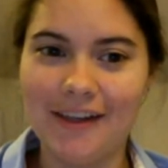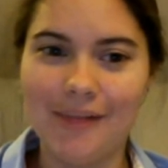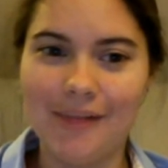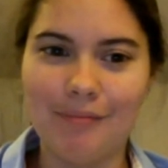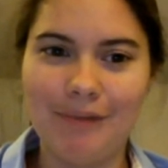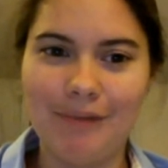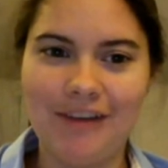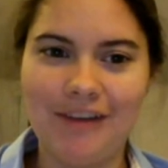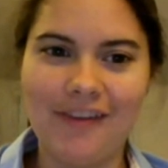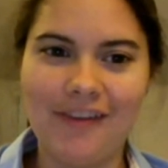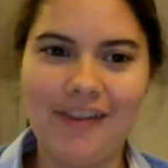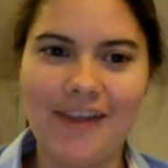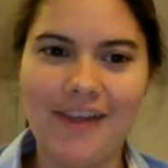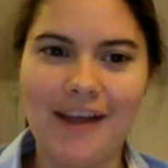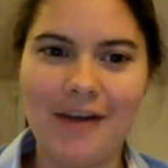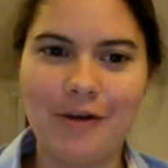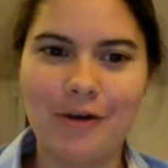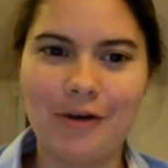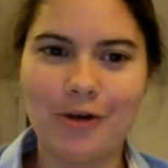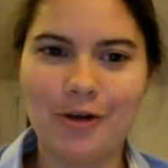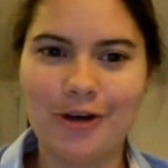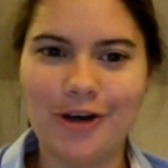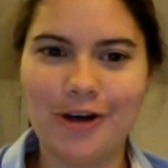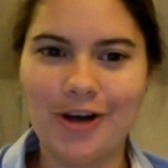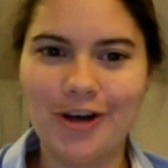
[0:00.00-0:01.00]
It means that
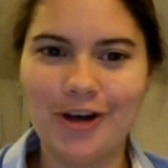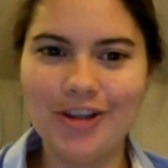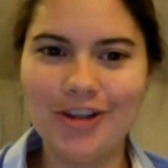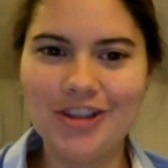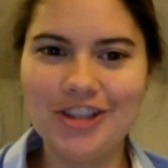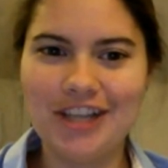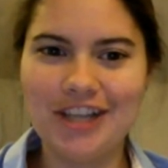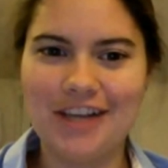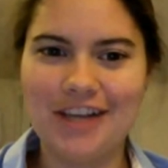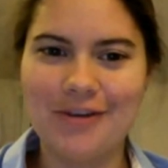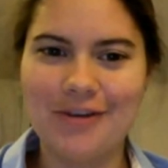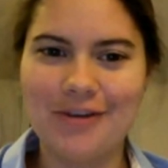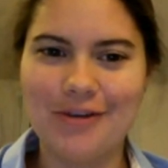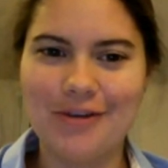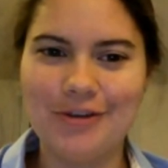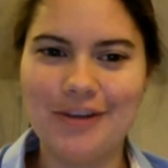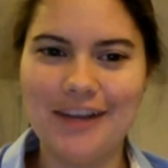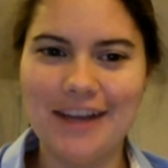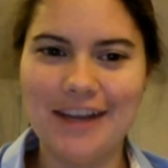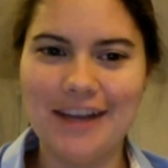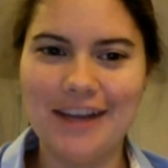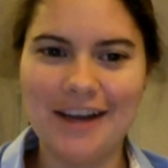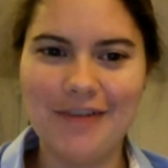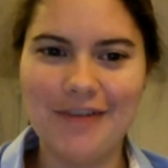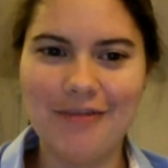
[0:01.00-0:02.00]
Orange and
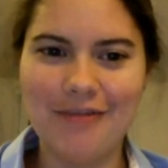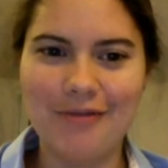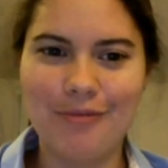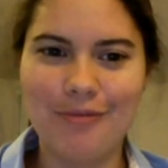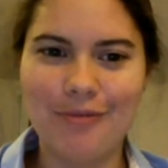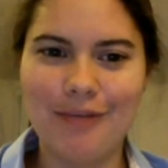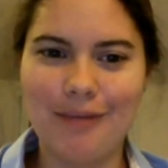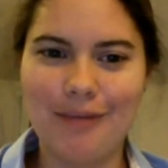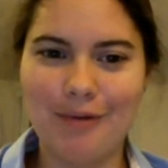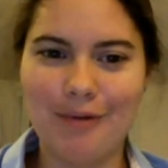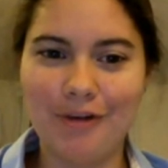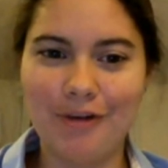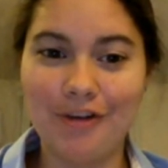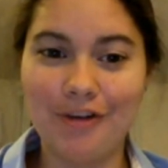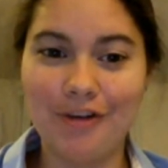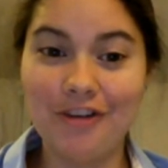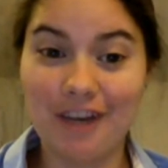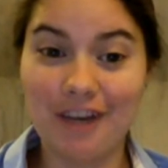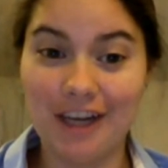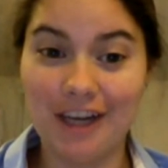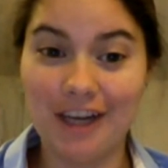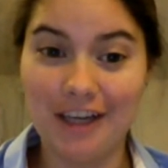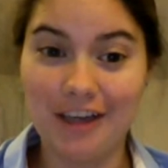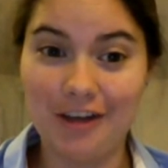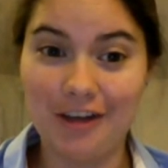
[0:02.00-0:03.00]
EDF will be able to
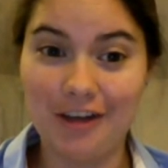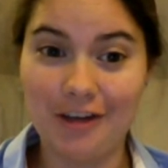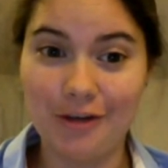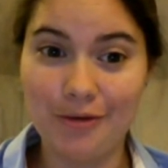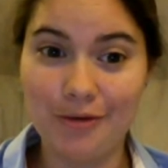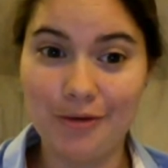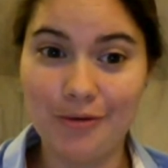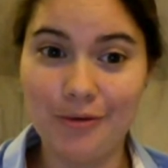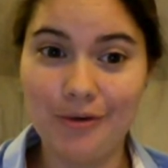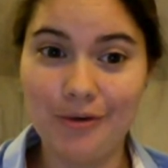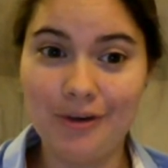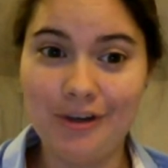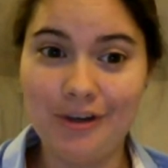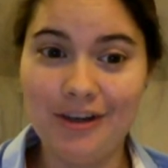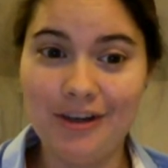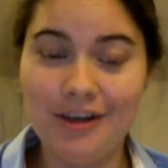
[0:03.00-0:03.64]
find you,